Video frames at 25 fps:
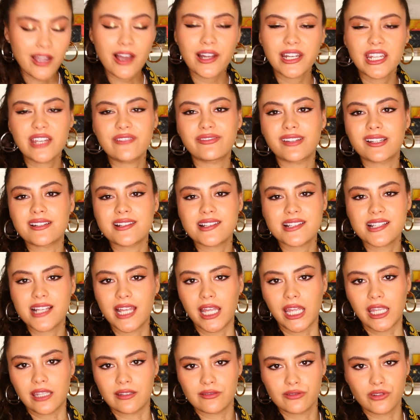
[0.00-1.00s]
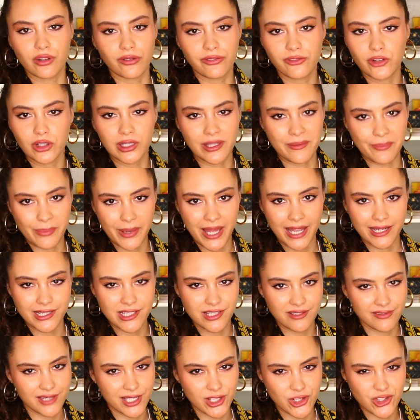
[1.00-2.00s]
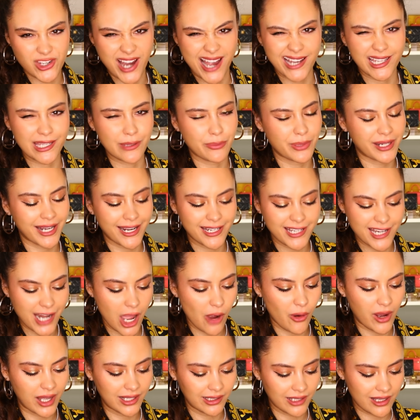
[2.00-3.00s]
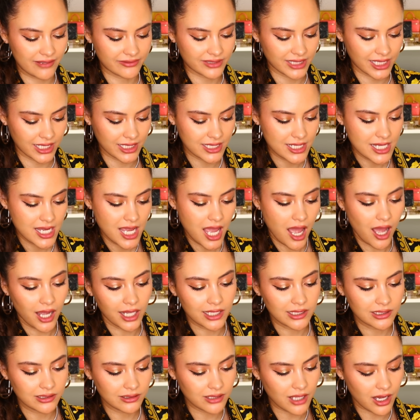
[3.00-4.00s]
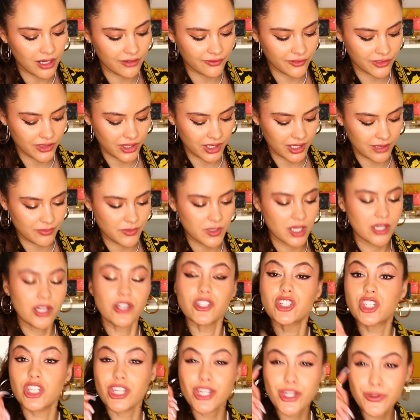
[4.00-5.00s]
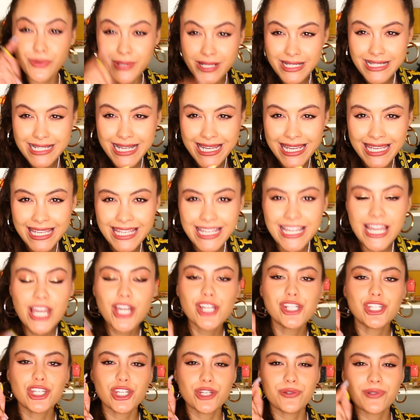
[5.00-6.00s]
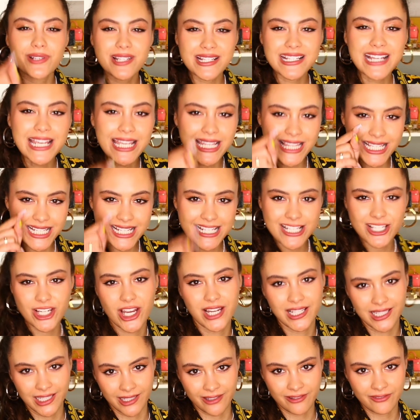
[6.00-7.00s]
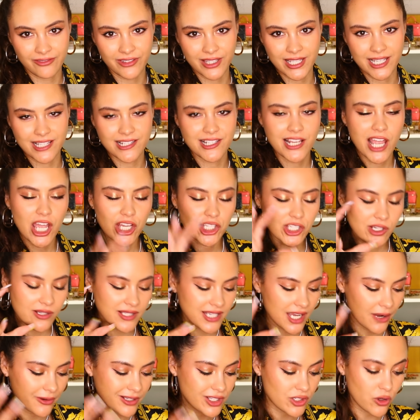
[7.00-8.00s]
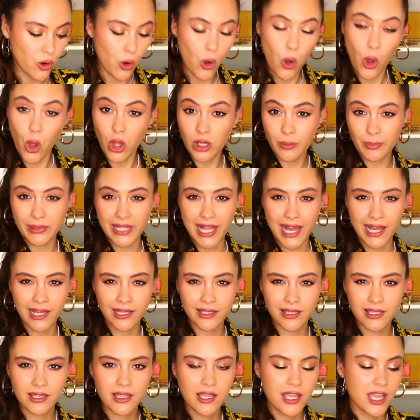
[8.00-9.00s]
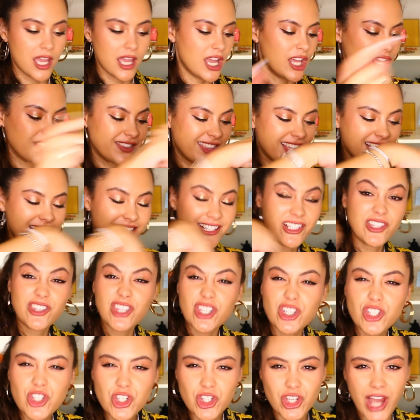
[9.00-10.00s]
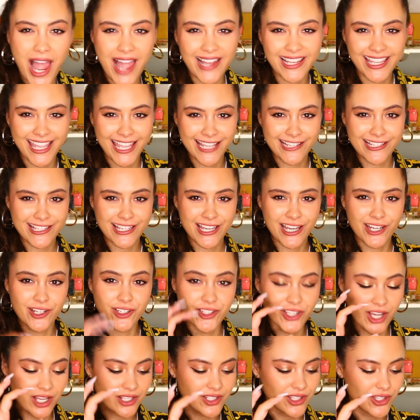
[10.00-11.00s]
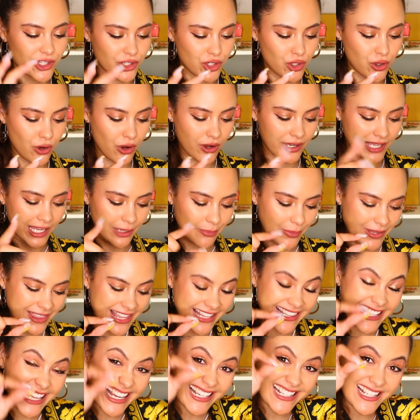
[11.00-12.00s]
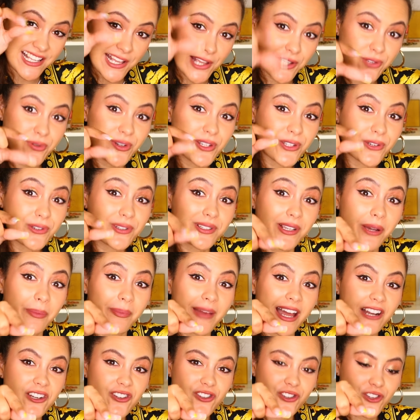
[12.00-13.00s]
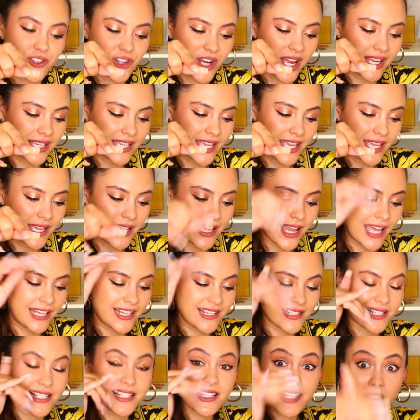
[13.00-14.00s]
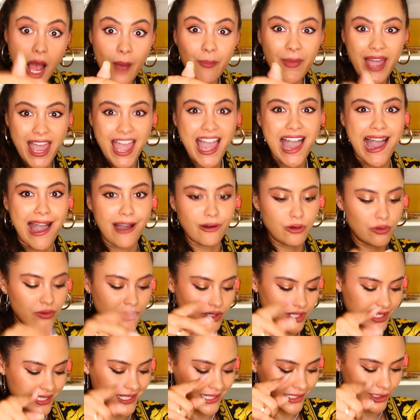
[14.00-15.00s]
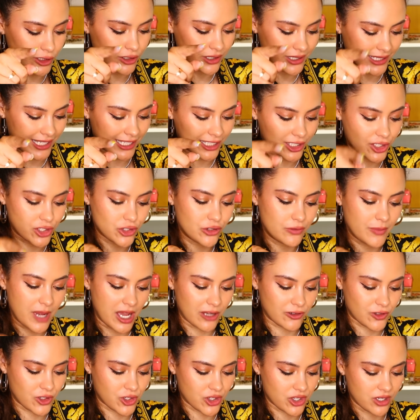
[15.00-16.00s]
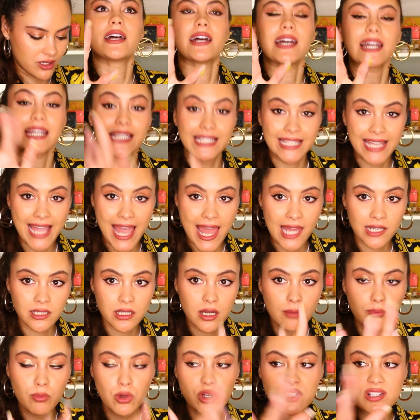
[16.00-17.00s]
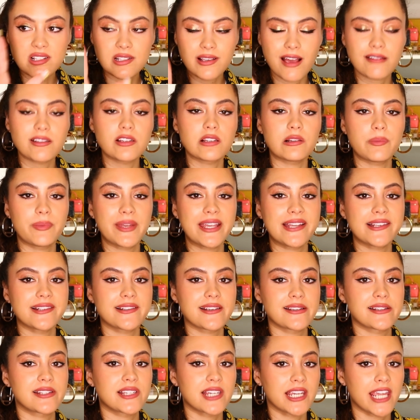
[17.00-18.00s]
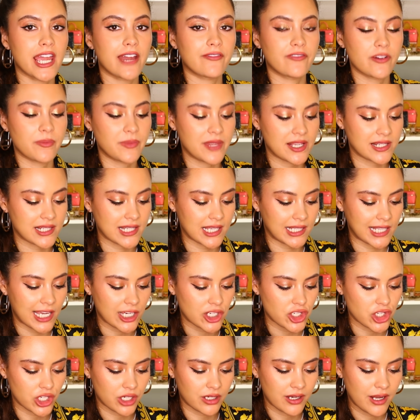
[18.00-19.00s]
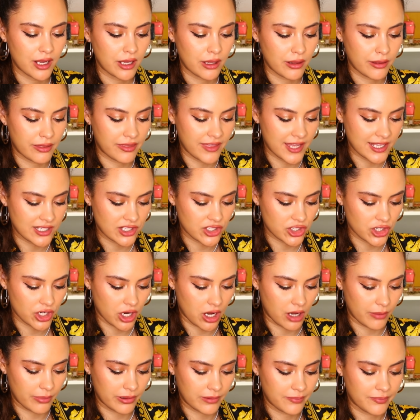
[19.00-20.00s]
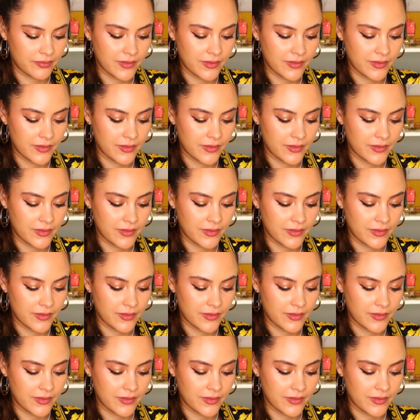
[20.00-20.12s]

can't even see the full impact of this jacket, but I know I love it. I love that. Do you see the styling of this? Do you see how it's all black? The jacket does the talking, but then the accessories also match the jacket, and it somehow doesn't look like too much. Again, more subtle pieces to get from this collection. This top,